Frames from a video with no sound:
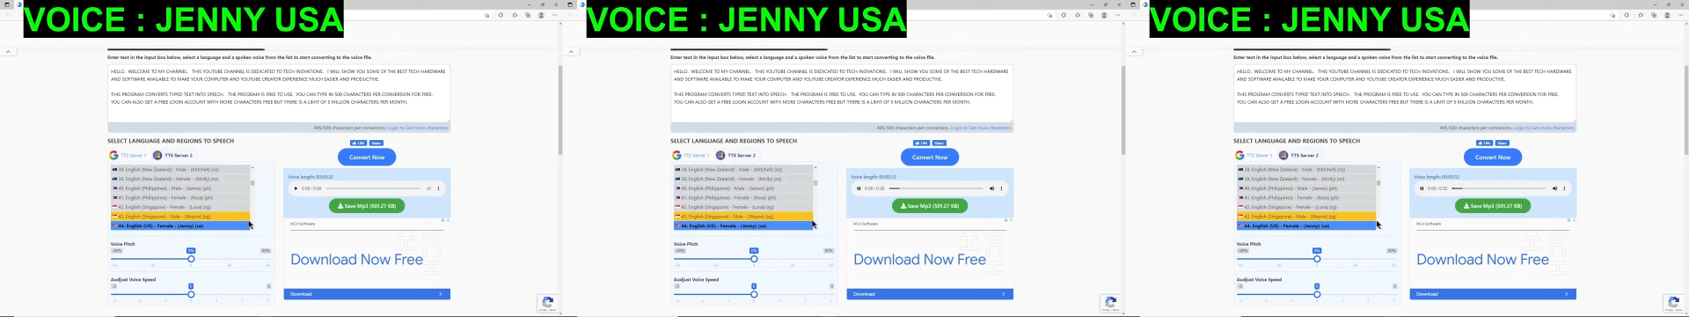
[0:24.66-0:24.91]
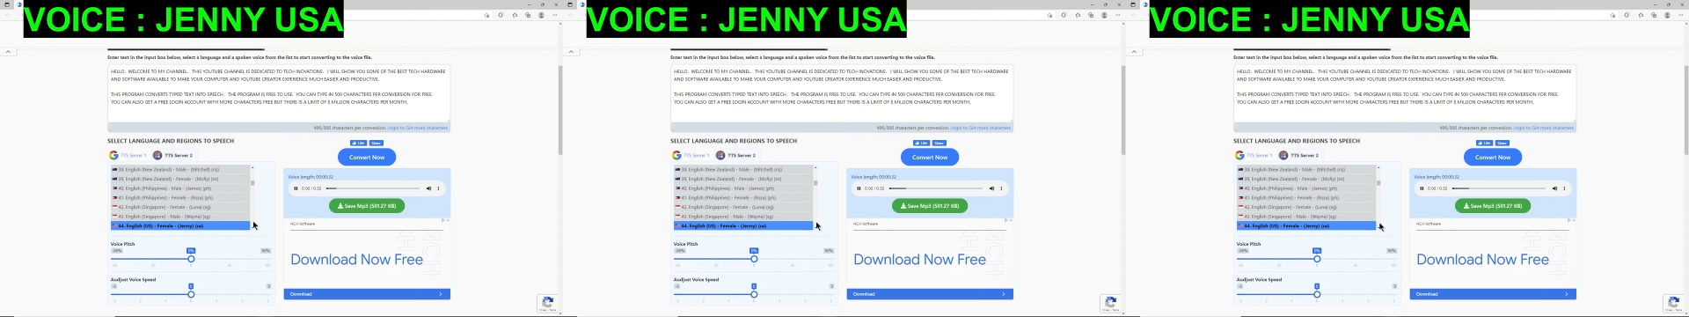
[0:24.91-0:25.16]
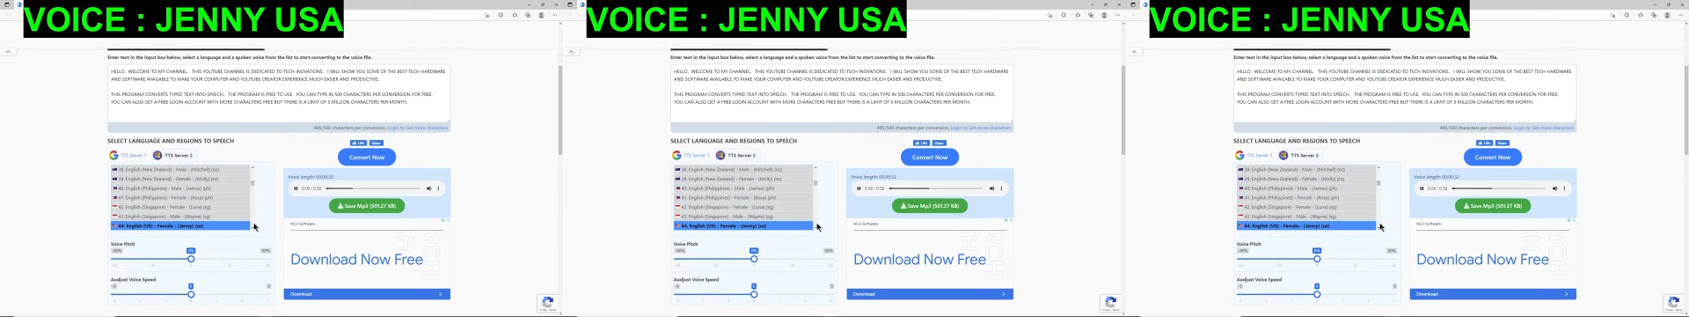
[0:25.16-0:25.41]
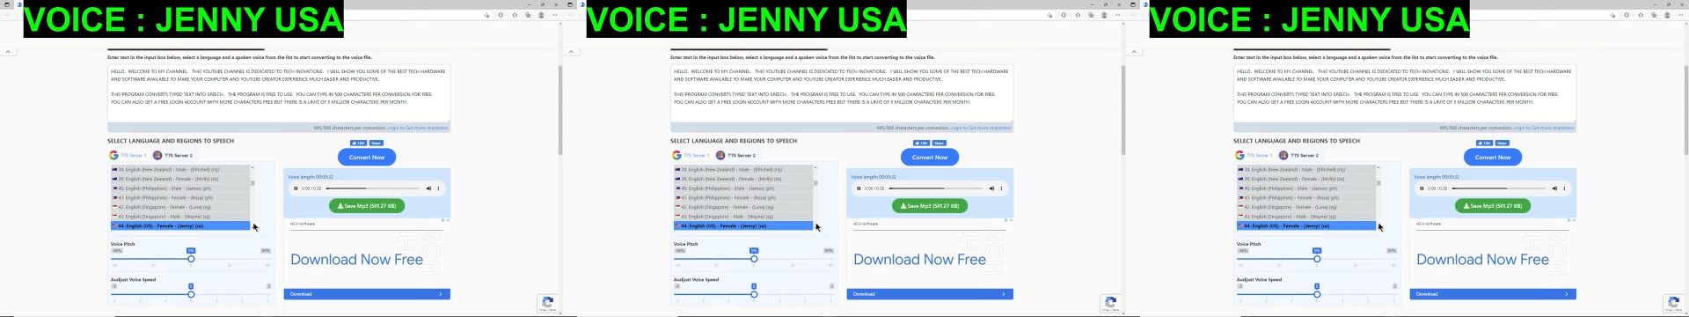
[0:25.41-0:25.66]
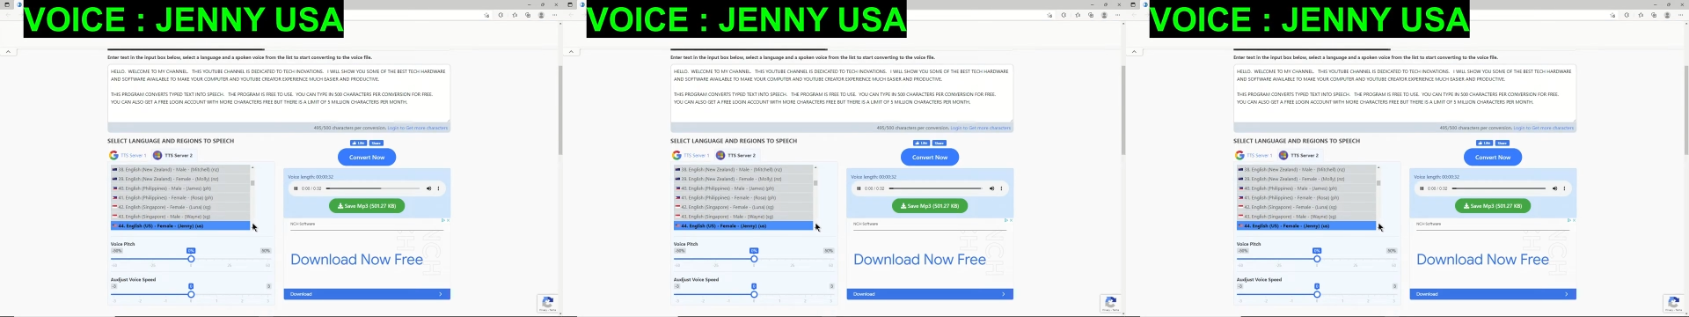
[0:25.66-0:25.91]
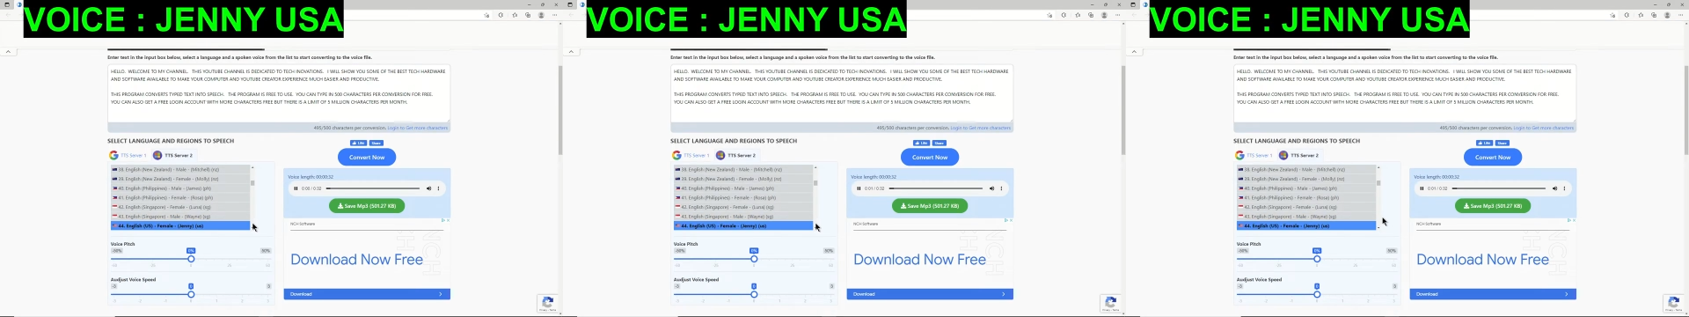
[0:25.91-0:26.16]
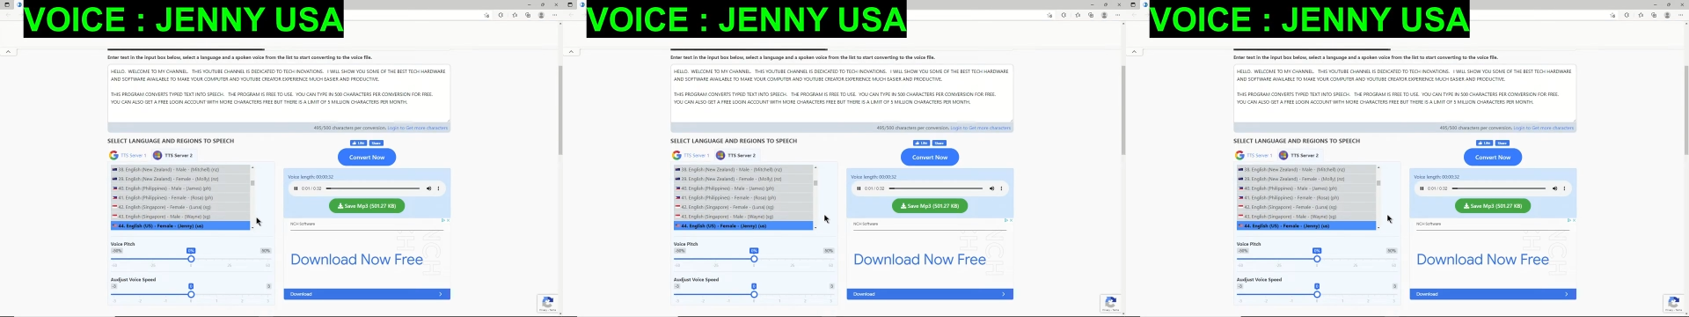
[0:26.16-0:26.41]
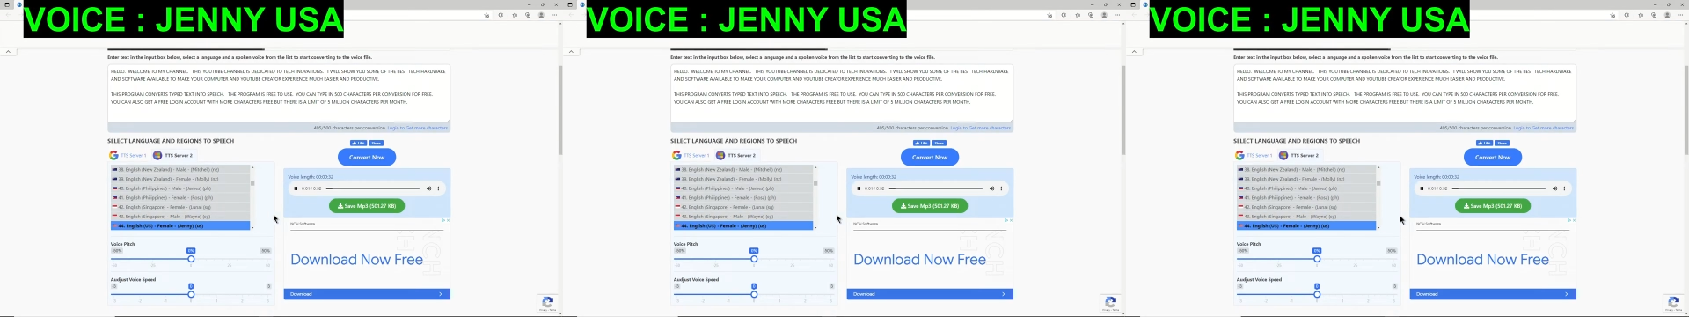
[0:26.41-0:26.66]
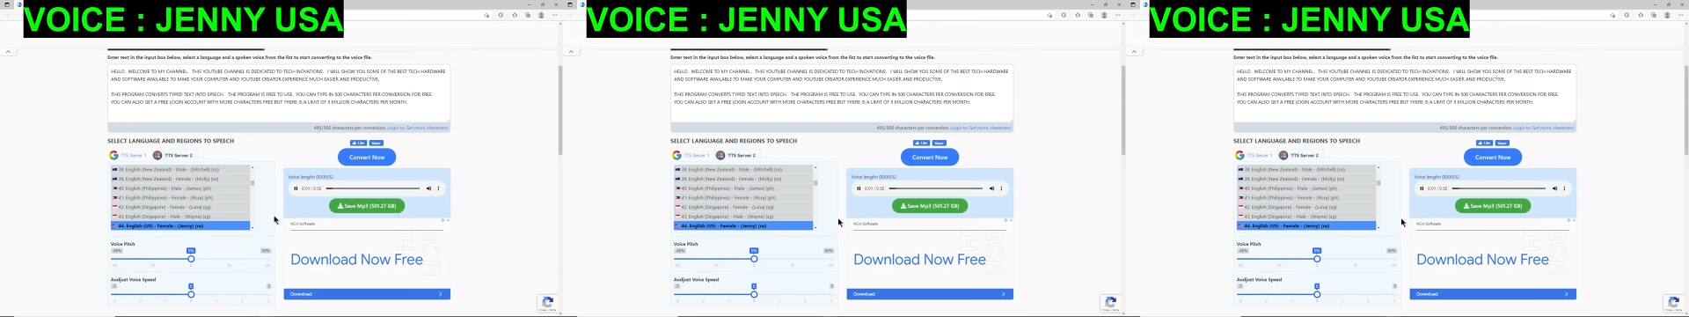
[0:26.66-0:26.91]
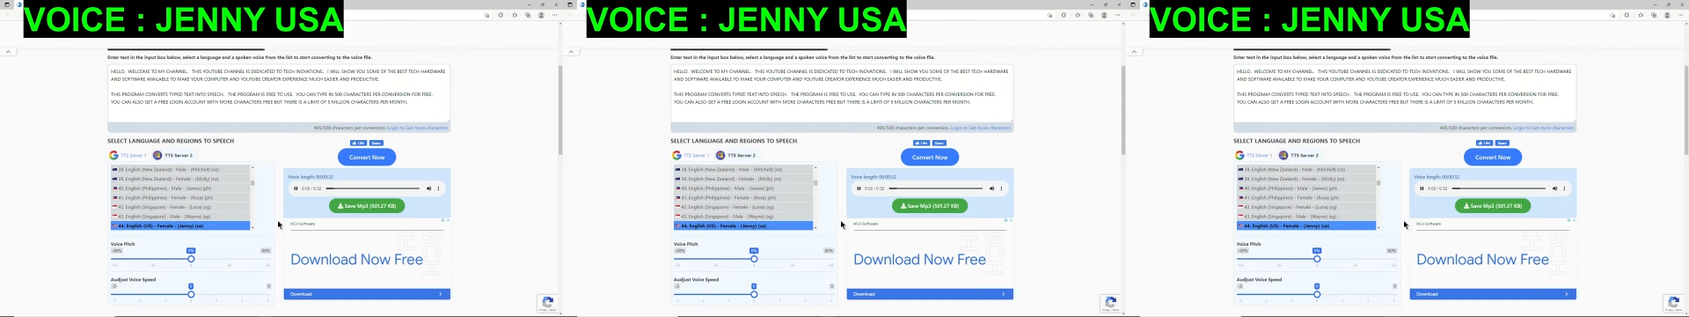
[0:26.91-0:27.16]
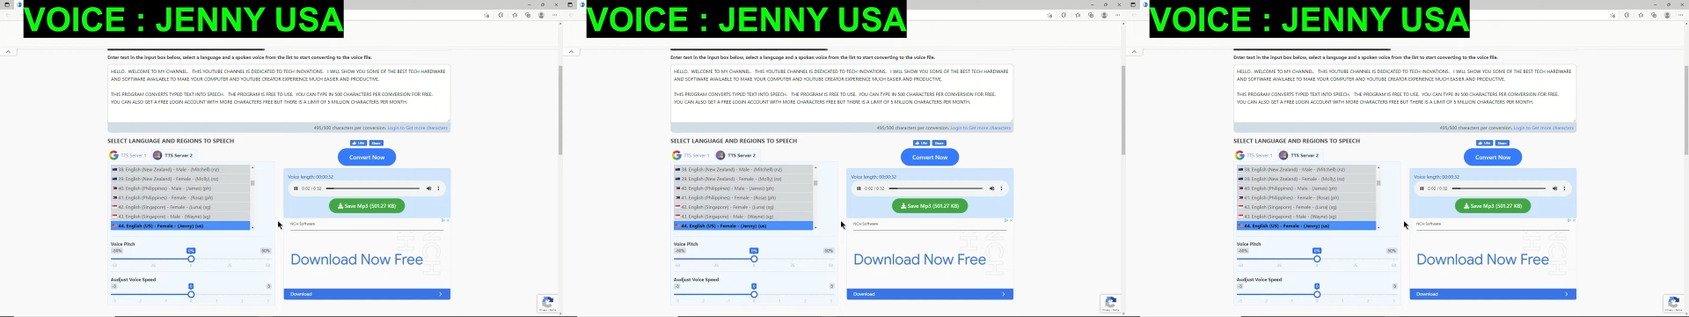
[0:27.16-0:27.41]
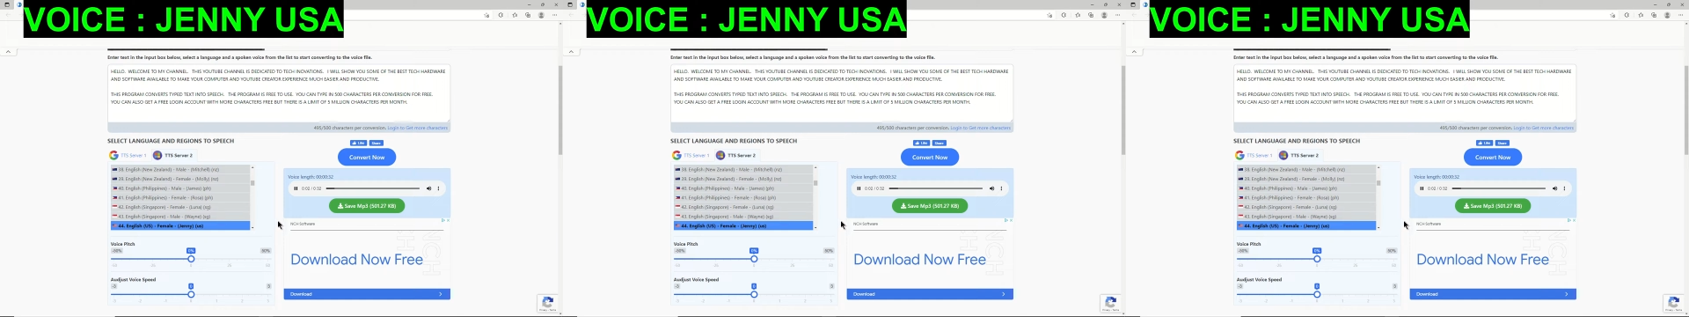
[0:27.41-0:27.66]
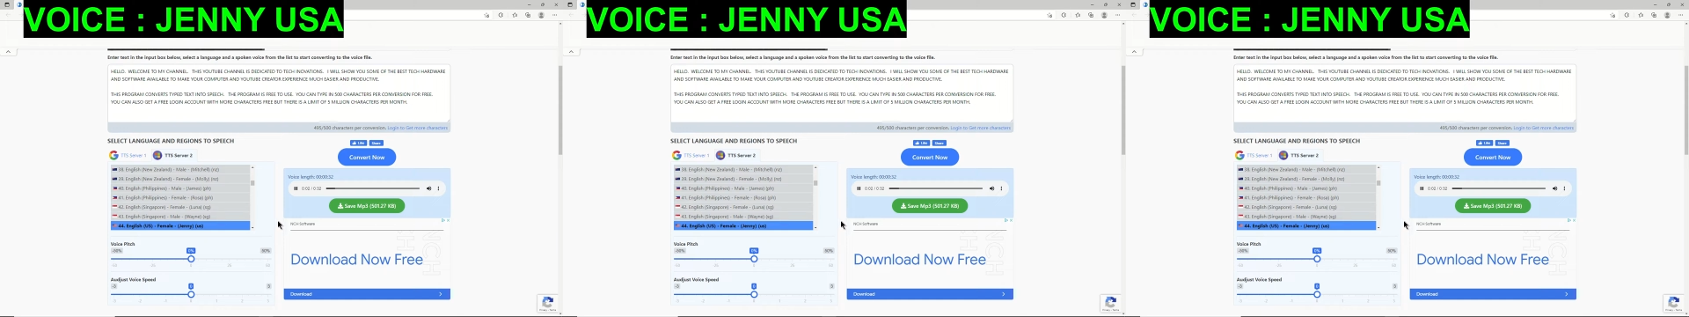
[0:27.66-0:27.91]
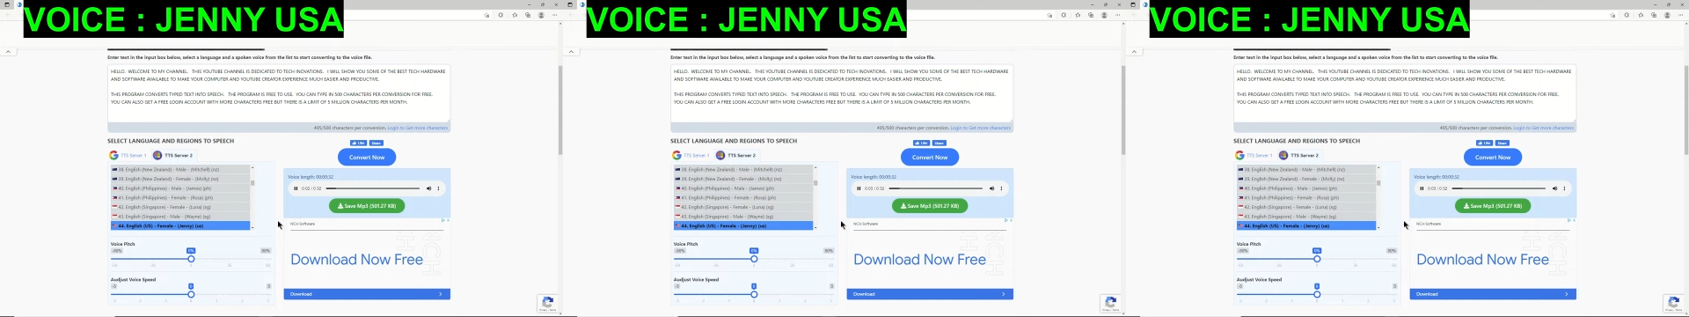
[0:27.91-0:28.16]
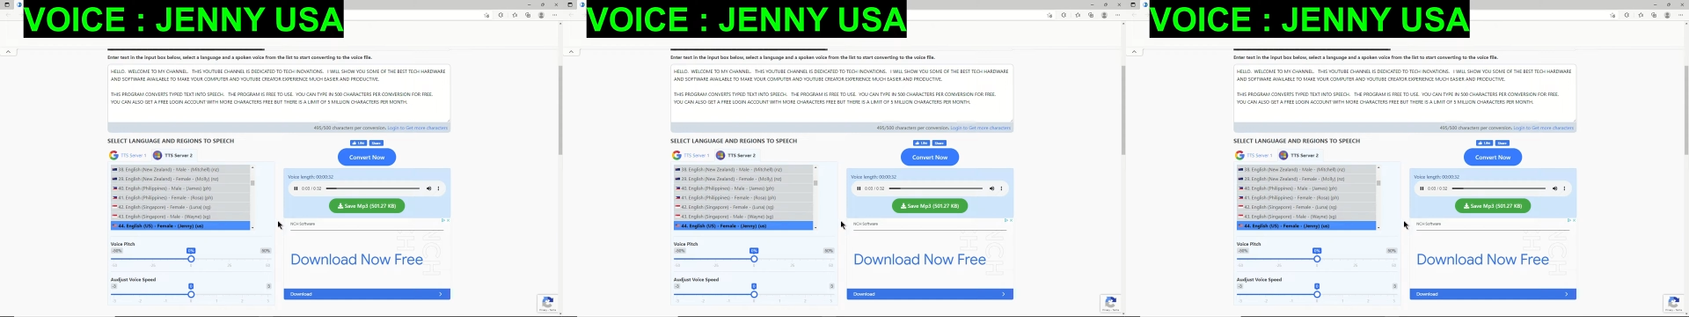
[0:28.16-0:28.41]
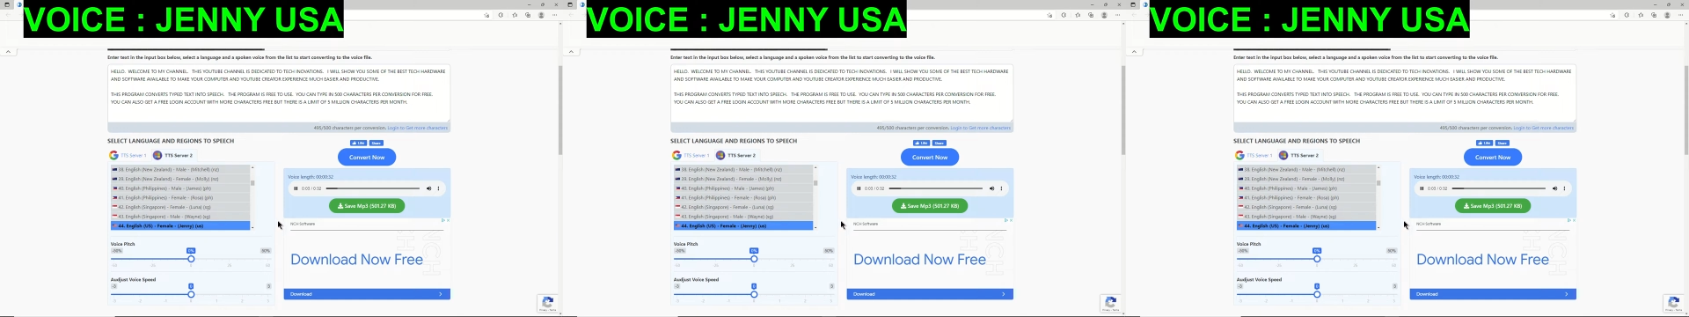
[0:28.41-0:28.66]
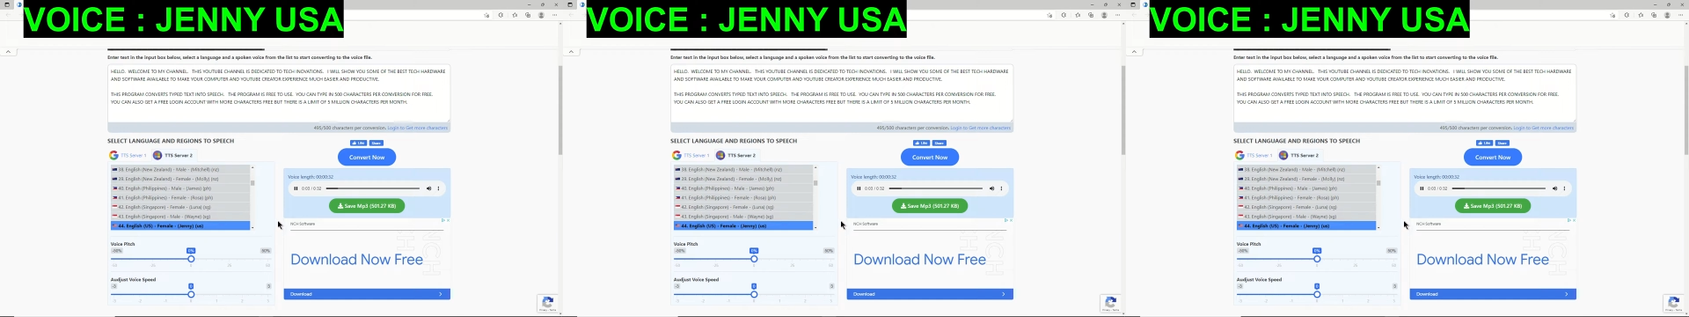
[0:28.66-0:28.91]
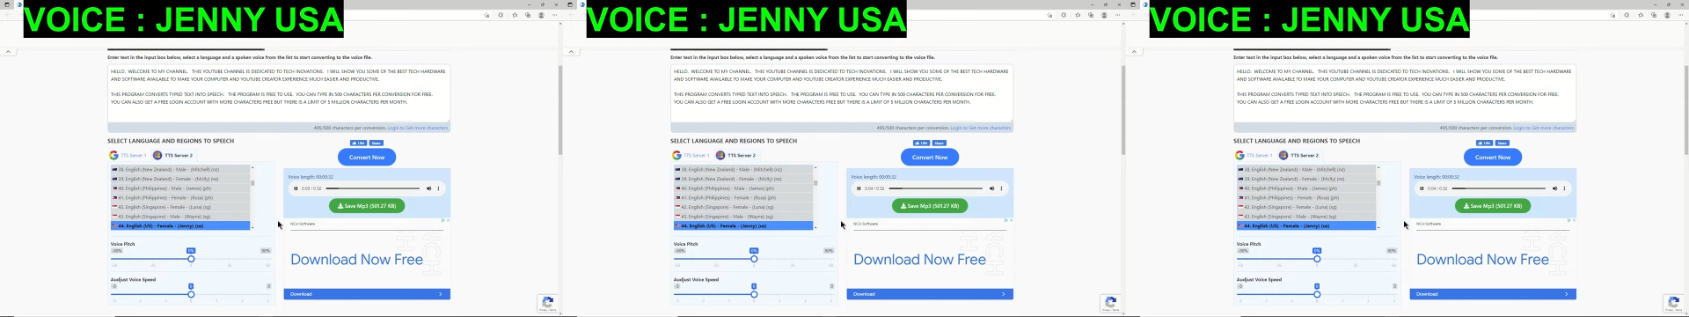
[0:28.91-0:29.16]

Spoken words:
[unreadable: no face in view]